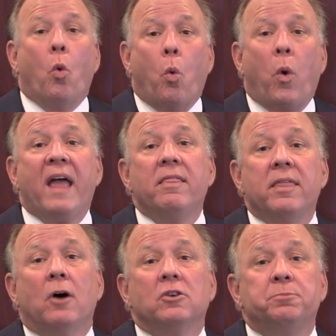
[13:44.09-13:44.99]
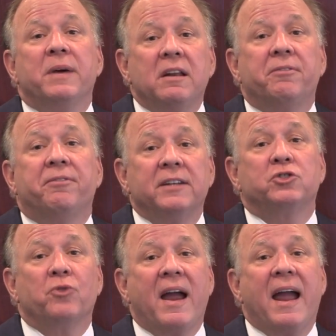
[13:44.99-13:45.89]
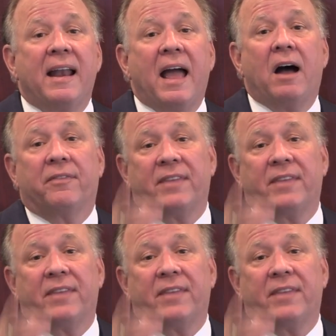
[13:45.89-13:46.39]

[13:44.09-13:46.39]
When those benefits ran out,